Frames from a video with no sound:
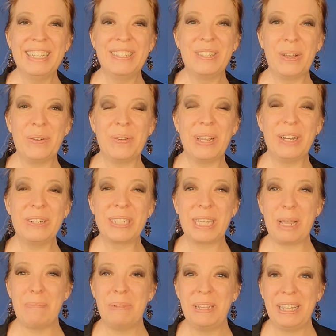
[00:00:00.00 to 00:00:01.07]
So, here's a
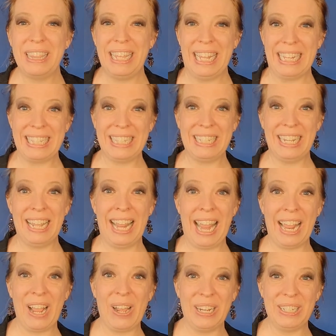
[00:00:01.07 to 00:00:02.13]
couple of things to
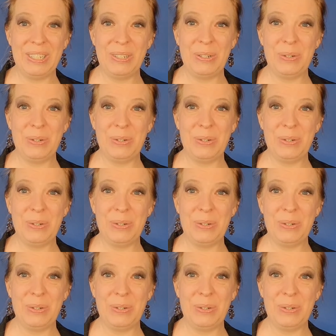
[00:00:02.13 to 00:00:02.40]
hang on